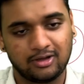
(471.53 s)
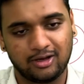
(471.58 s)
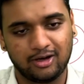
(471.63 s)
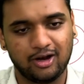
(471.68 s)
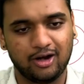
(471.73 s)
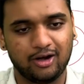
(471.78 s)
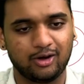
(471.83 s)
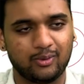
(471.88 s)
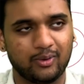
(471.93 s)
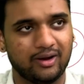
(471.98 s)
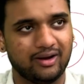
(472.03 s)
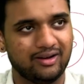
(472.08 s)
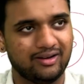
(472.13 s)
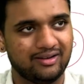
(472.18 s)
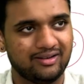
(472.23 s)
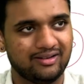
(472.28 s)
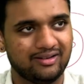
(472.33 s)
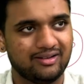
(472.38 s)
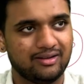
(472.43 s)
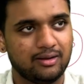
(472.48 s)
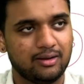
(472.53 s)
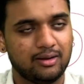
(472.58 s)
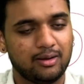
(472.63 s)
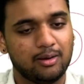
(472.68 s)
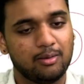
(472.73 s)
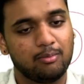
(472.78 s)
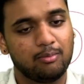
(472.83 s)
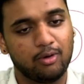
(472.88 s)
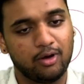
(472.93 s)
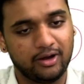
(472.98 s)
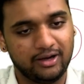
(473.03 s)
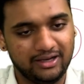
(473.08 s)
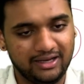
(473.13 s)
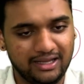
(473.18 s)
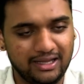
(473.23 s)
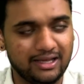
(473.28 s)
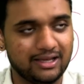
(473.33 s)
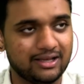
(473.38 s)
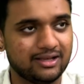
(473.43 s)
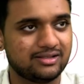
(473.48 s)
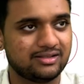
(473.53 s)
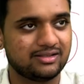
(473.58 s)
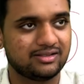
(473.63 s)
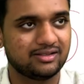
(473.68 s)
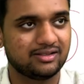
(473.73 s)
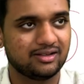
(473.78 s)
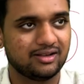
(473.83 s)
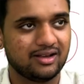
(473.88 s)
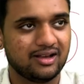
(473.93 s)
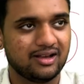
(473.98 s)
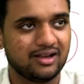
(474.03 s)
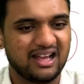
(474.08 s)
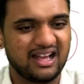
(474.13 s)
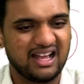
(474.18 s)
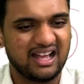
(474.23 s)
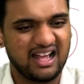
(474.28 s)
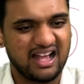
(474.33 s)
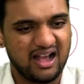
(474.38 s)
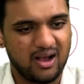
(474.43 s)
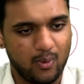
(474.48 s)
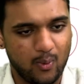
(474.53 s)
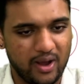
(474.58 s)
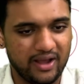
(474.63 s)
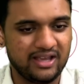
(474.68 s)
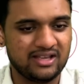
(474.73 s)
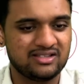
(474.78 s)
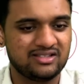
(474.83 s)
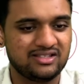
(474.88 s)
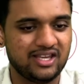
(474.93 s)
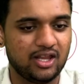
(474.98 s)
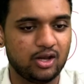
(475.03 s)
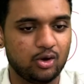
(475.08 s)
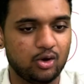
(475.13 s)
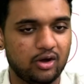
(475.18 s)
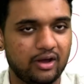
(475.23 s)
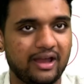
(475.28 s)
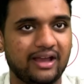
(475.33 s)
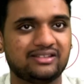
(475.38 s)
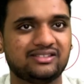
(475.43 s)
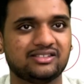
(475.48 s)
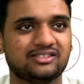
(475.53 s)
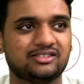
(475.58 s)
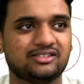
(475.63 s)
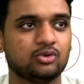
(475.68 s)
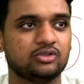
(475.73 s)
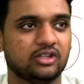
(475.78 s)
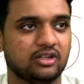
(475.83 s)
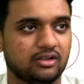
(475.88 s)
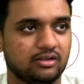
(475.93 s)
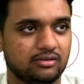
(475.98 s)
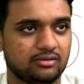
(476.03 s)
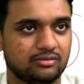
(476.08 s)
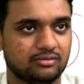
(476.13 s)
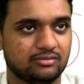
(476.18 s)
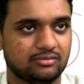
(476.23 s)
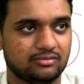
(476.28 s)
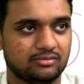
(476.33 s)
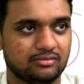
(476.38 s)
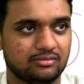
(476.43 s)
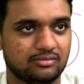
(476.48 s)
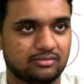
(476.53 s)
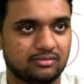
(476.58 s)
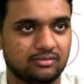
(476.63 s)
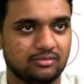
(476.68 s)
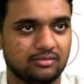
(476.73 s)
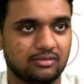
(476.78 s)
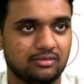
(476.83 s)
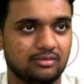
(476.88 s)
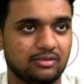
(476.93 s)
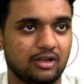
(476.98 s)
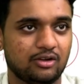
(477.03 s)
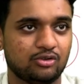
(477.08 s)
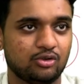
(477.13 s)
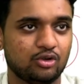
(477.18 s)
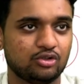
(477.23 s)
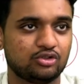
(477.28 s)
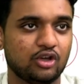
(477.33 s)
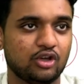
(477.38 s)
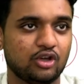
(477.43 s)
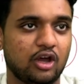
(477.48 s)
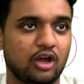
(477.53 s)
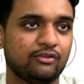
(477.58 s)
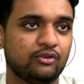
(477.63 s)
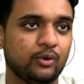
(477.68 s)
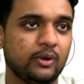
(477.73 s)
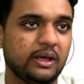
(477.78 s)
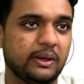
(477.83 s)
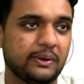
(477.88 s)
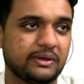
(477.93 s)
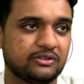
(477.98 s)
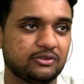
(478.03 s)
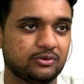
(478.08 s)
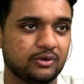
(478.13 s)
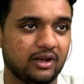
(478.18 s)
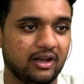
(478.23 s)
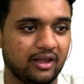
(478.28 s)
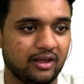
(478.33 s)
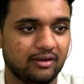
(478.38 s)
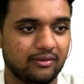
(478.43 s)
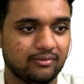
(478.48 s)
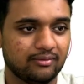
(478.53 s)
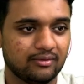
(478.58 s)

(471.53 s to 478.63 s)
Not required. Point E is y is 0, x is 1000. There is no solving of 2 equations only.